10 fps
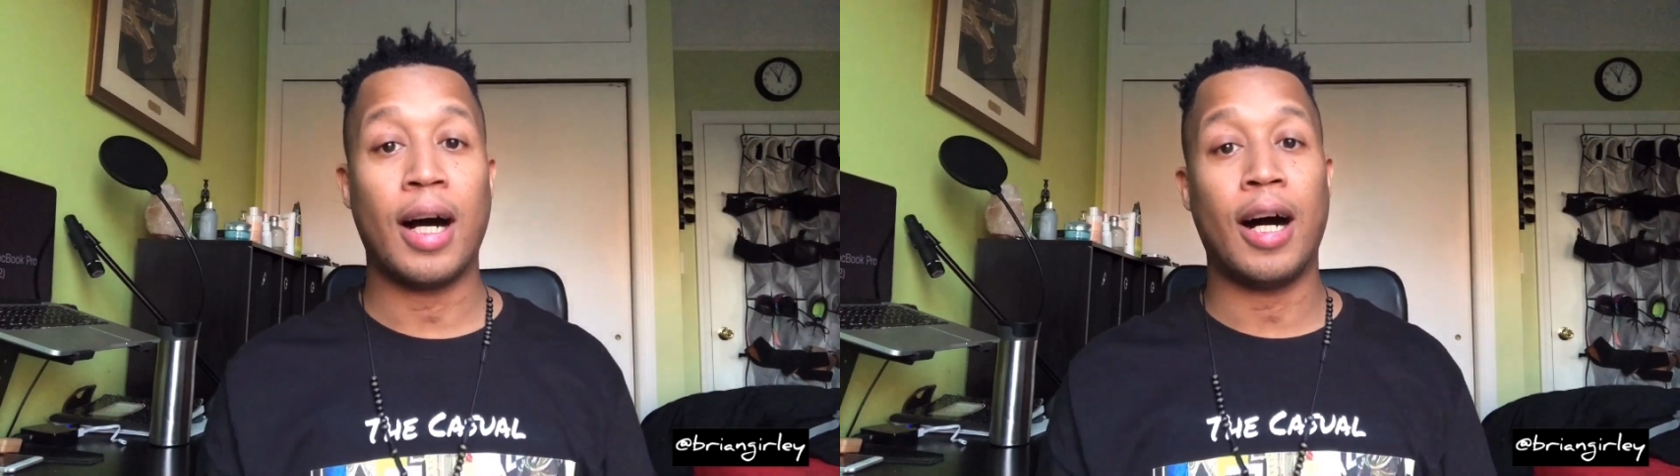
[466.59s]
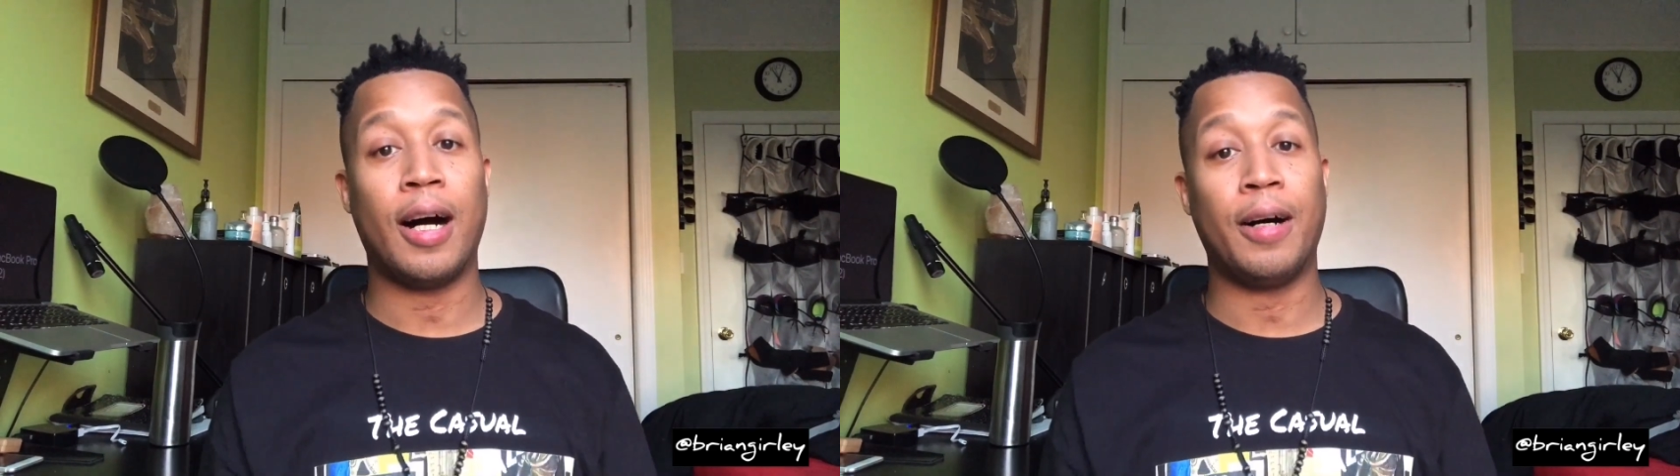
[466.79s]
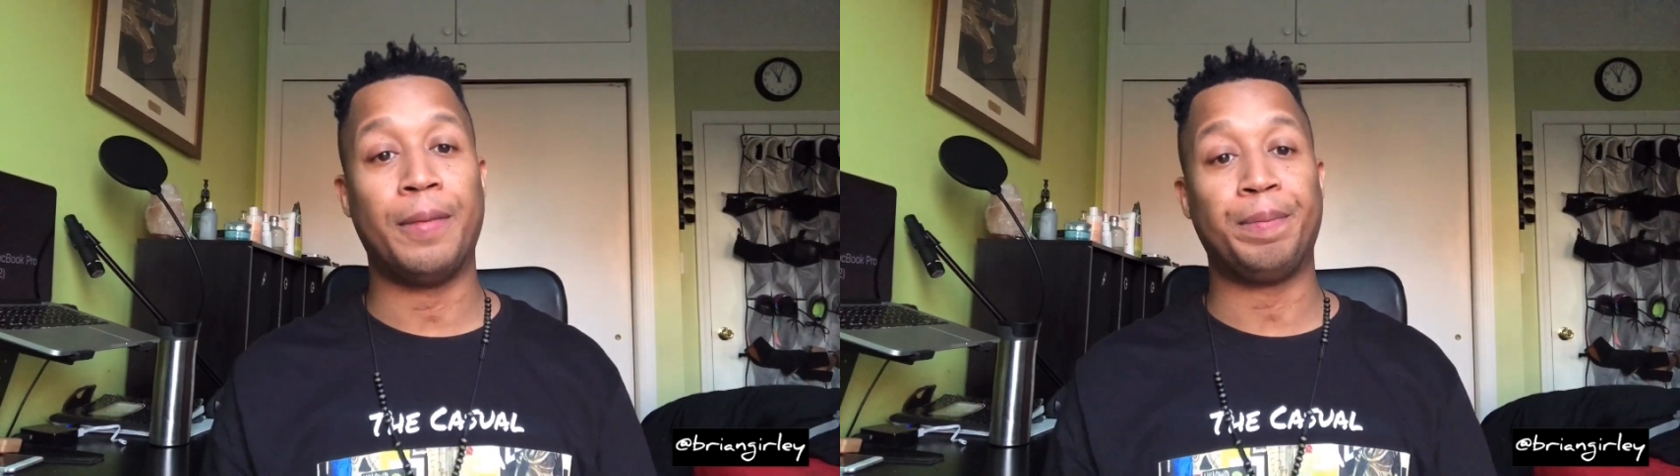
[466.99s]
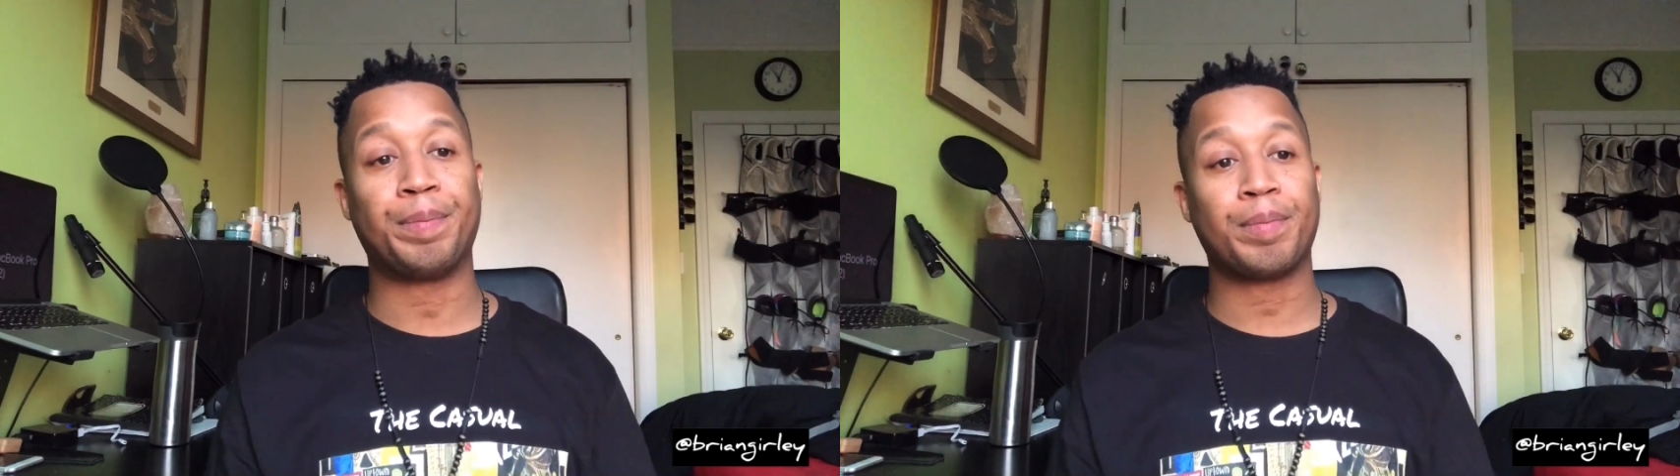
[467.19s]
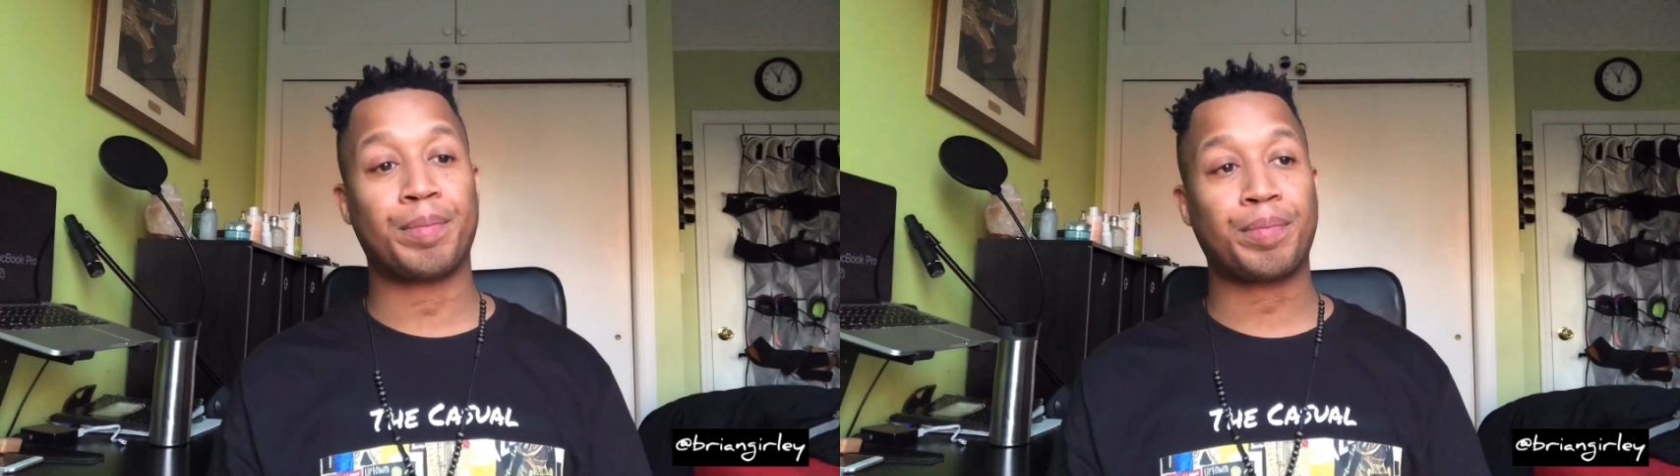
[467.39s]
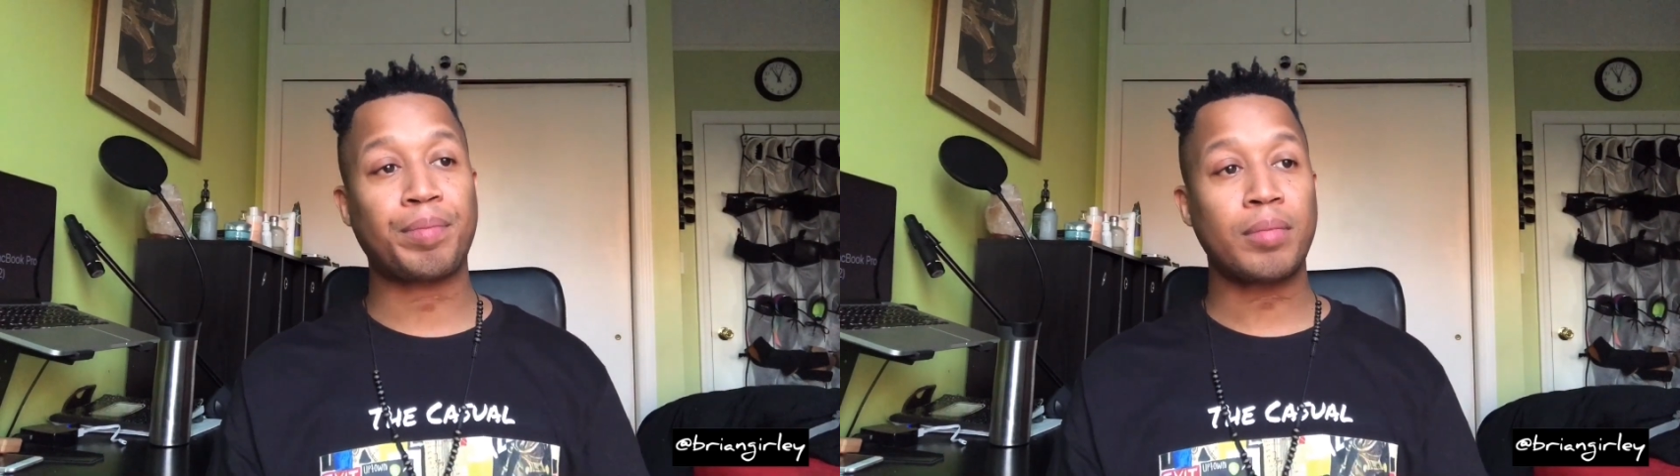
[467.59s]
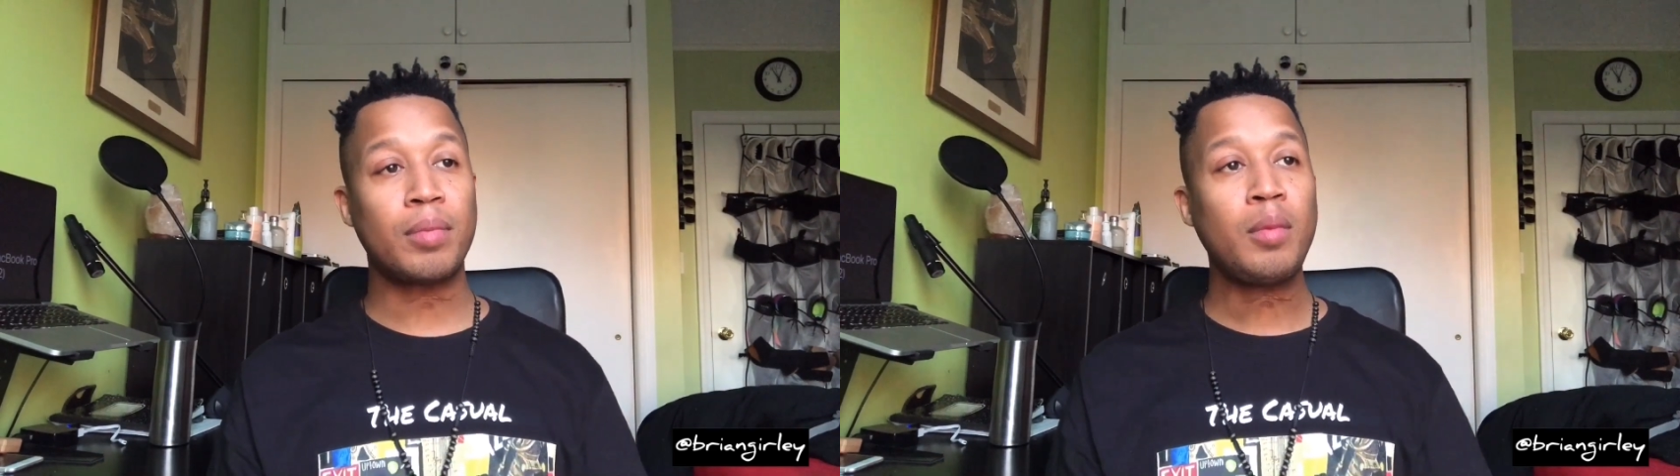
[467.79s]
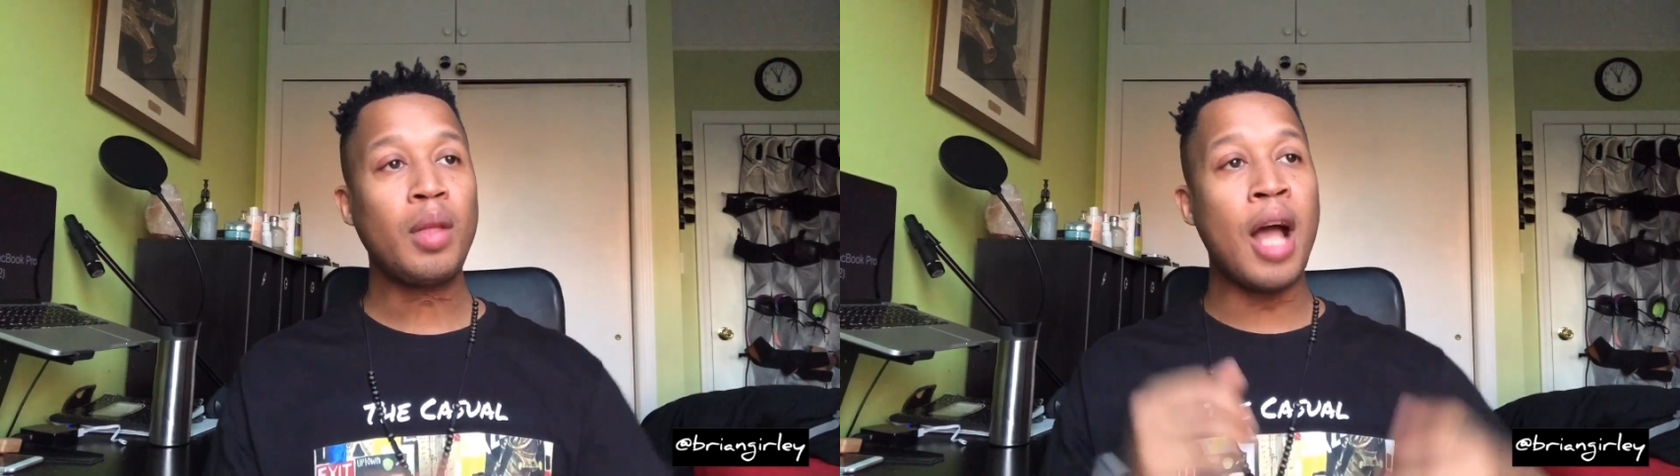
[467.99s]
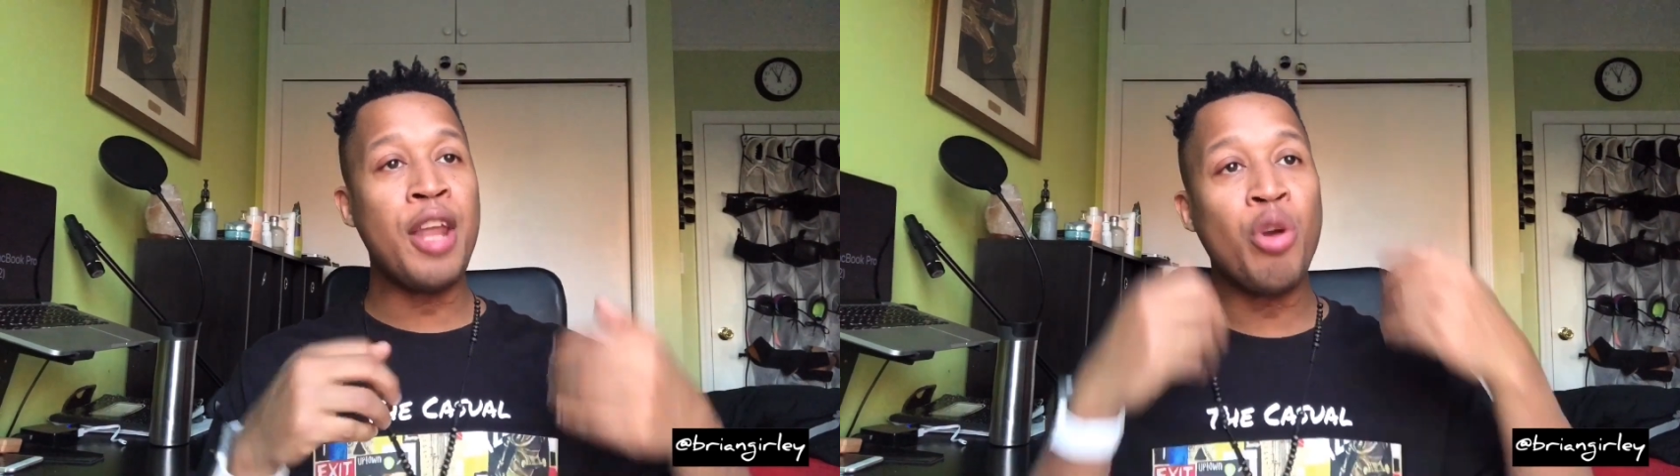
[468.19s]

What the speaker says: I